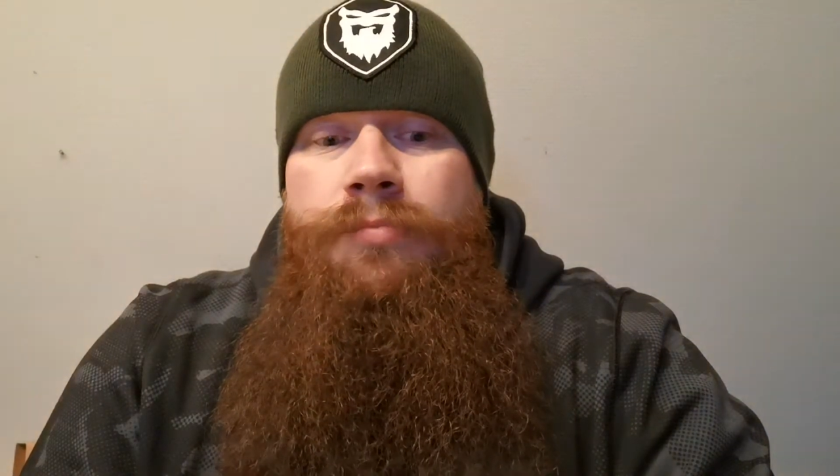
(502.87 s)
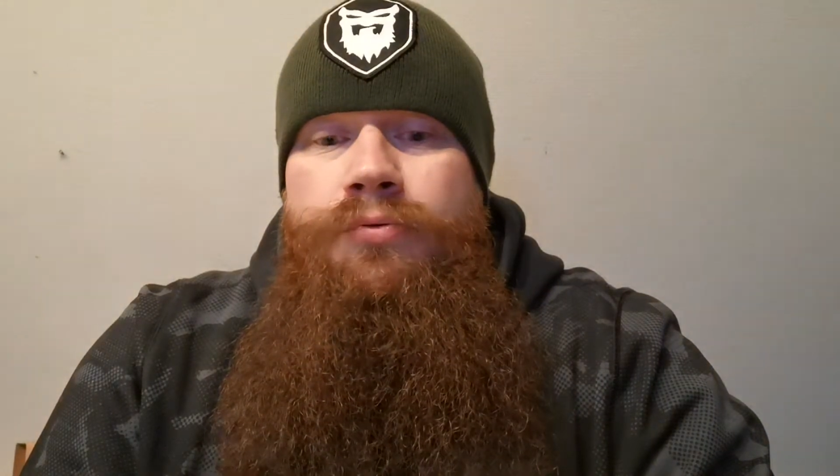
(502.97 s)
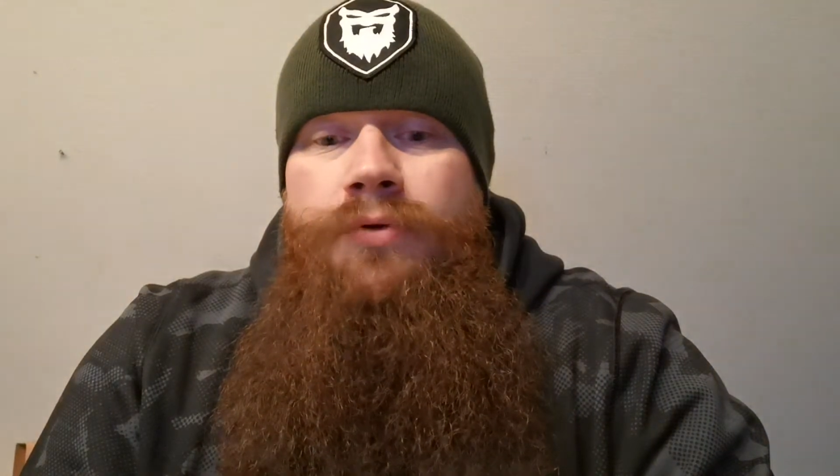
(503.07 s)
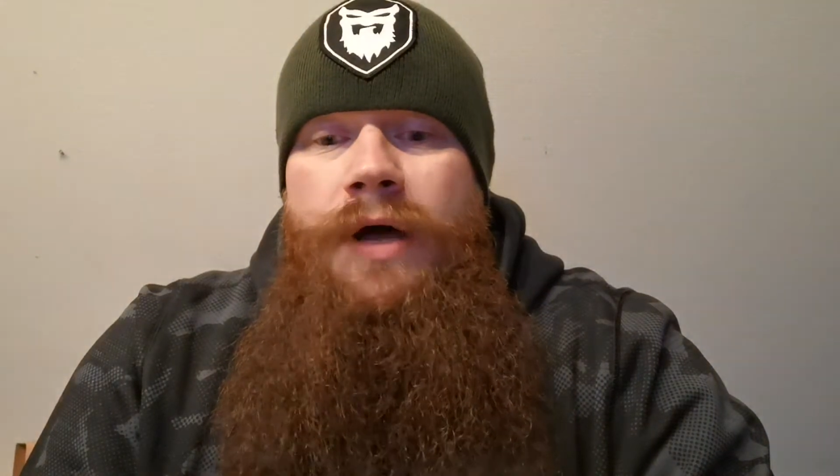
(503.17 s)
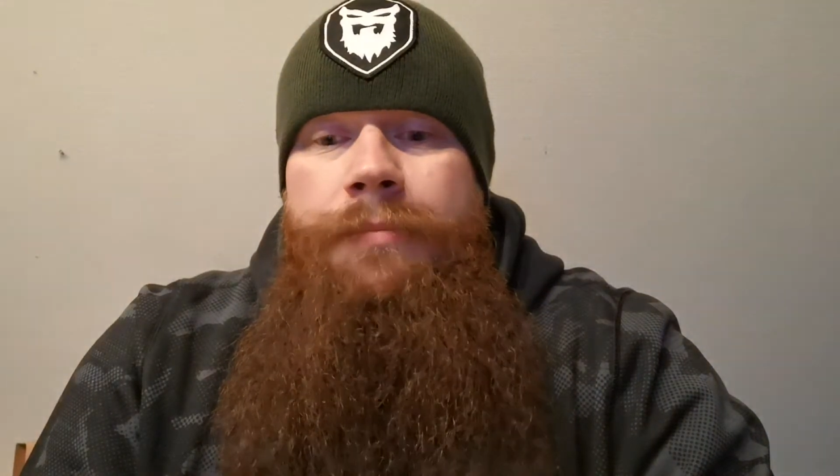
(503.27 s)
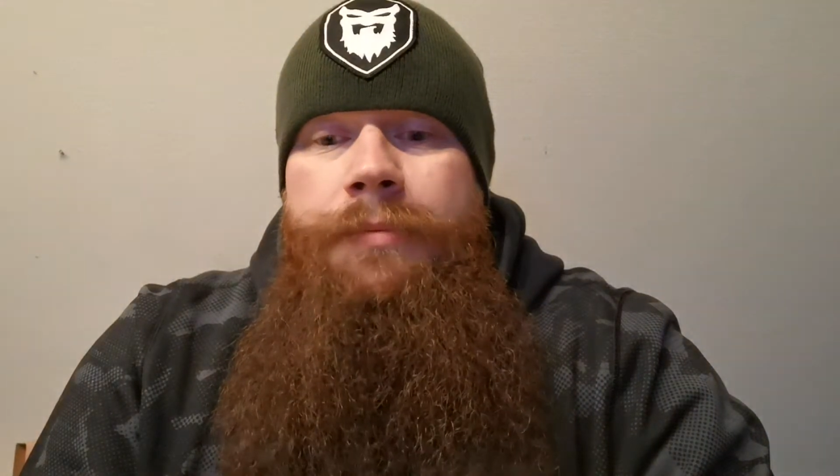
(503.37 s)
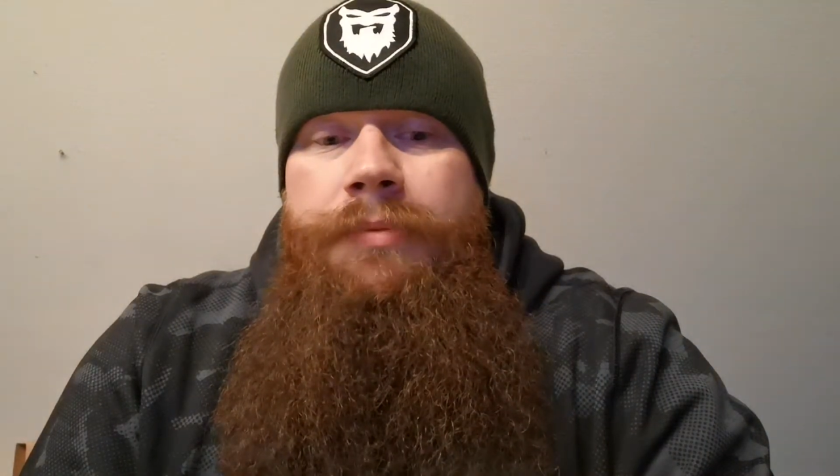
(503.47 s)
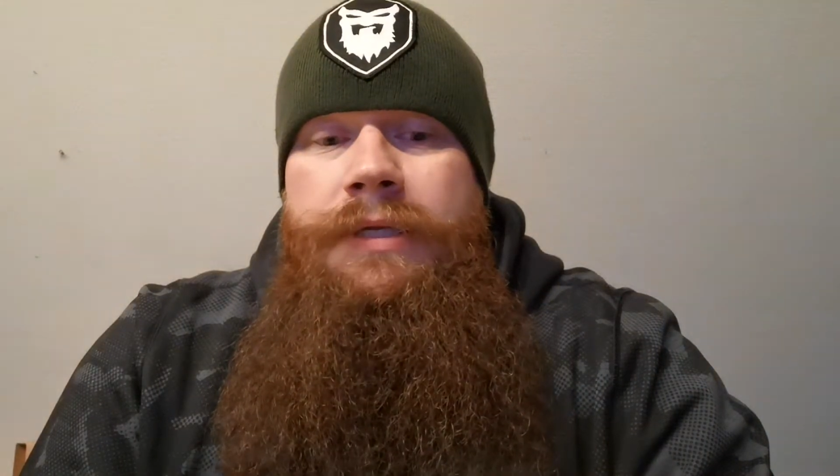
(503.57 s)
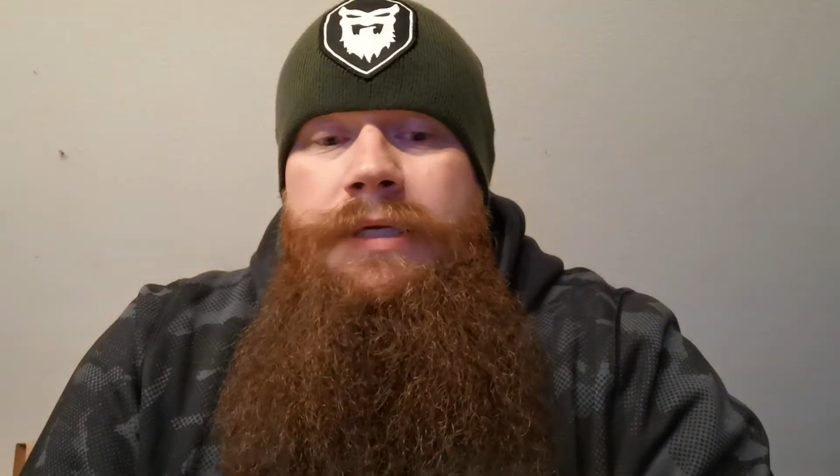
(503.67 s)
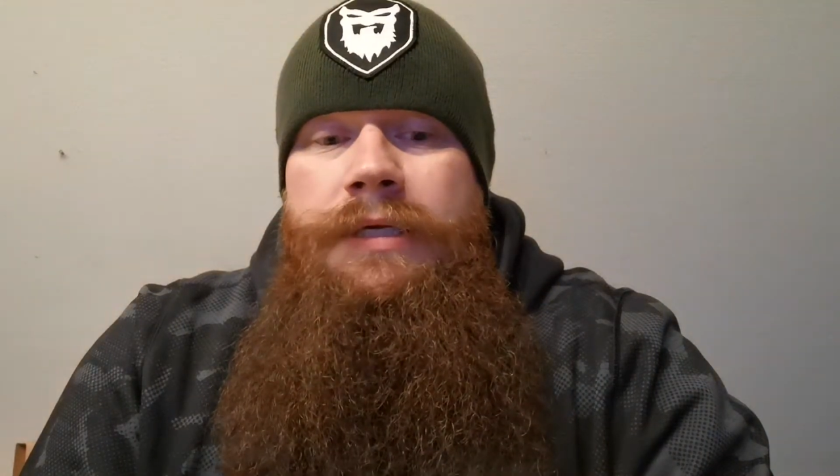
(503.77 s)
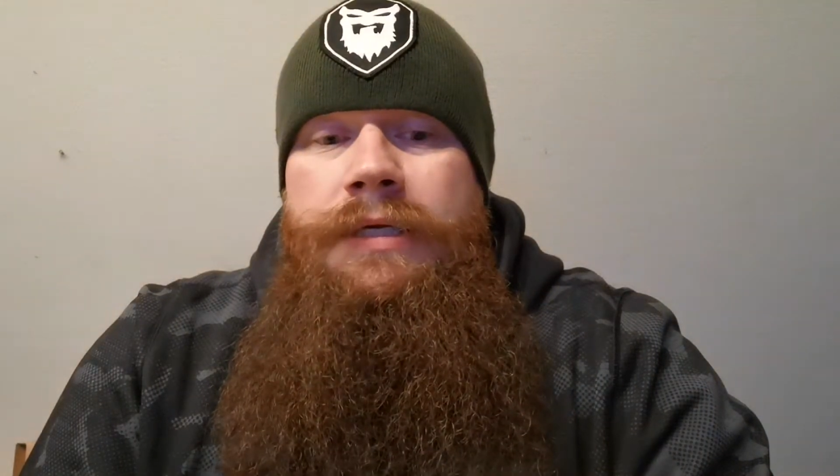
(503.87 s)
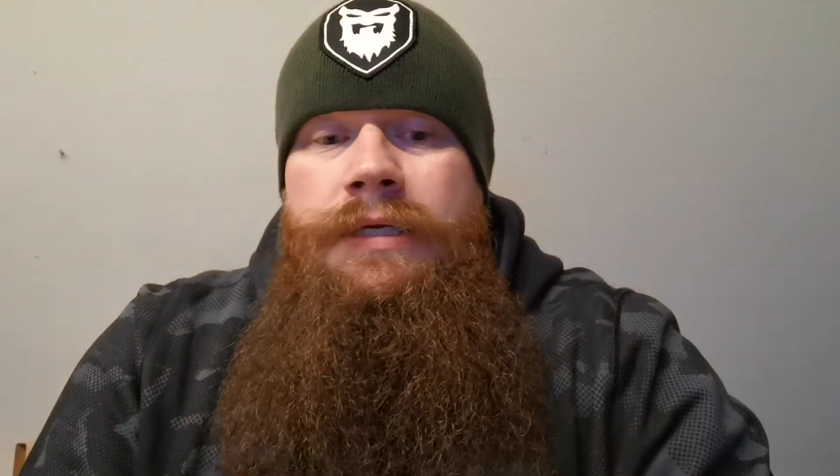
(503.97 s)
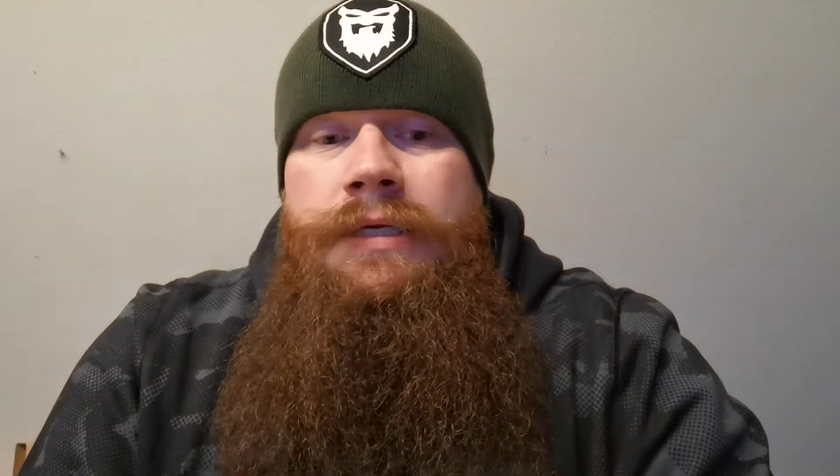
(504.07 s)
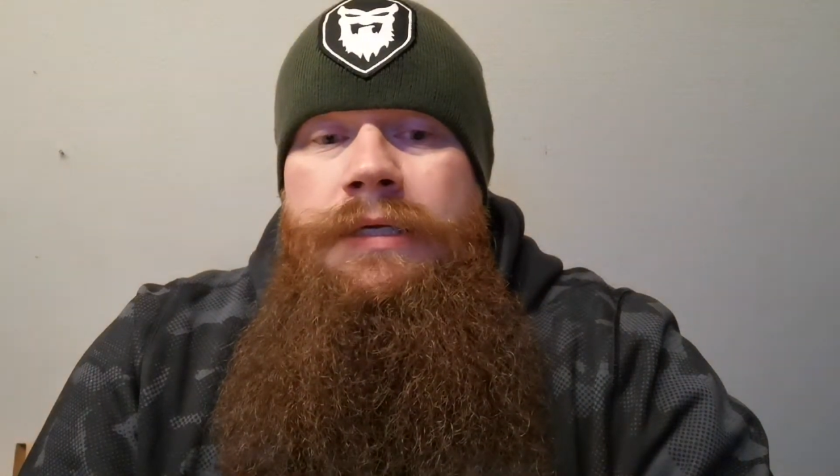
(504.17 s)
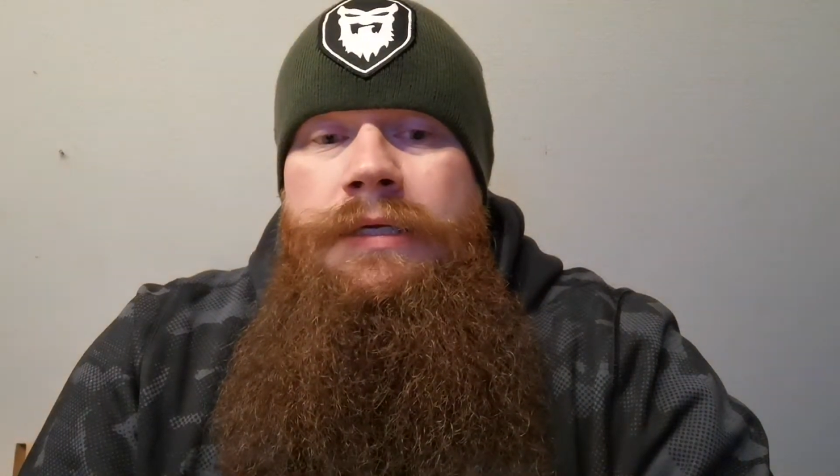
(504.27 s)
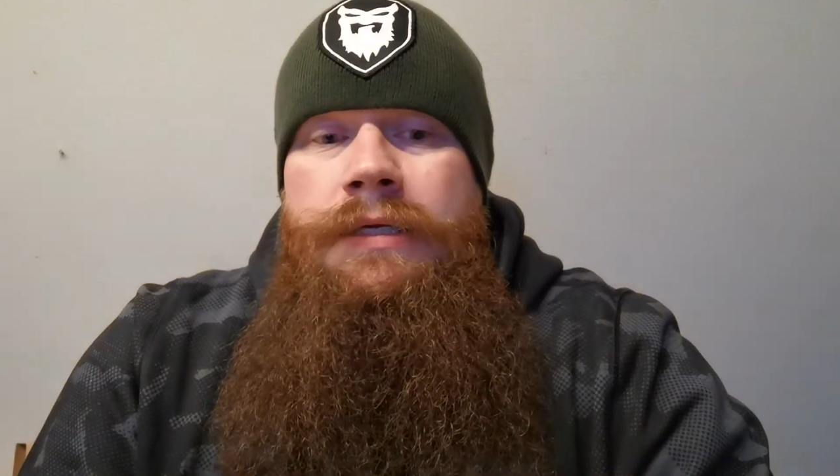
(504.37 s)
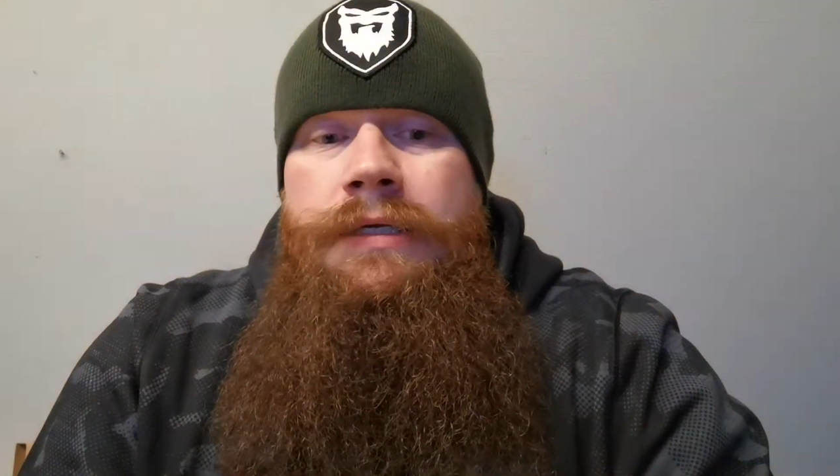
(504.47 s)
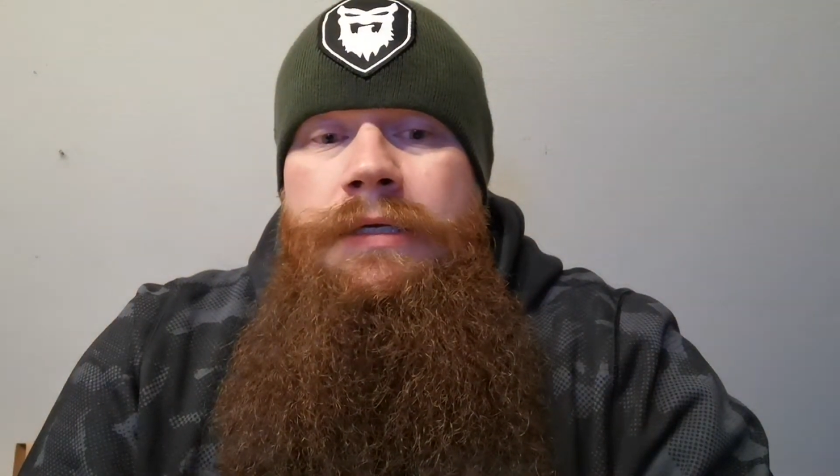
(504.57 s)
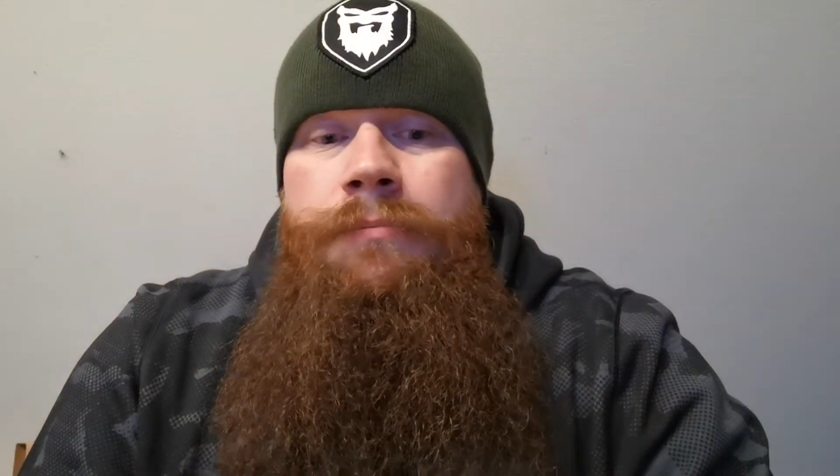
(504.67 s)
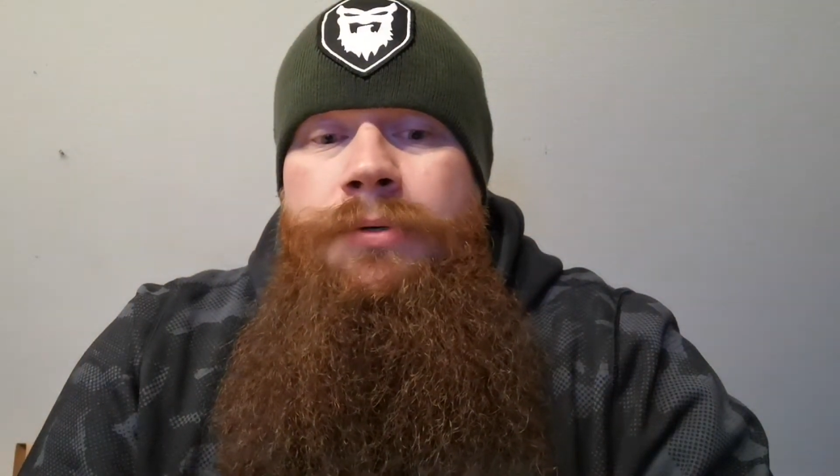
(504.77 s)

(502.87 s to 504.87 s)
probably